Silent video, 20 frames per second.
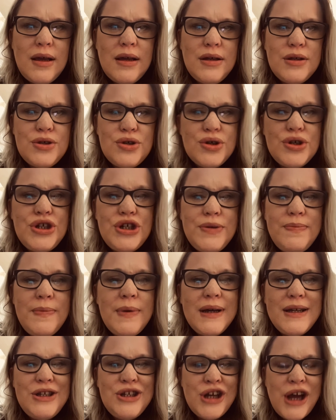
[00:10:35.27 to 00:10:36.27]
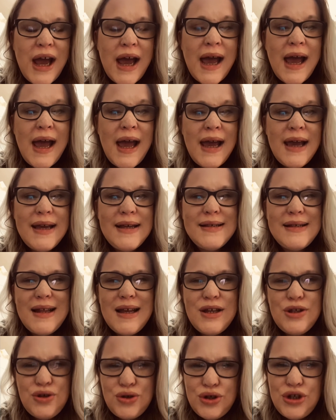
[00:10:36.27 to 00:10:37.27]
Touching my chair is
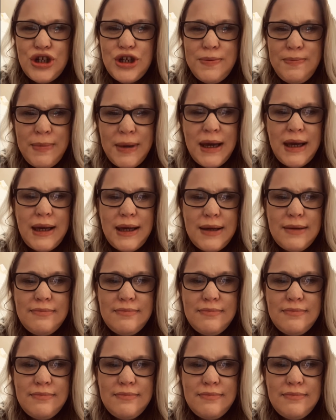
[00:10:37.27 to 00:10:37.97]
like touching me.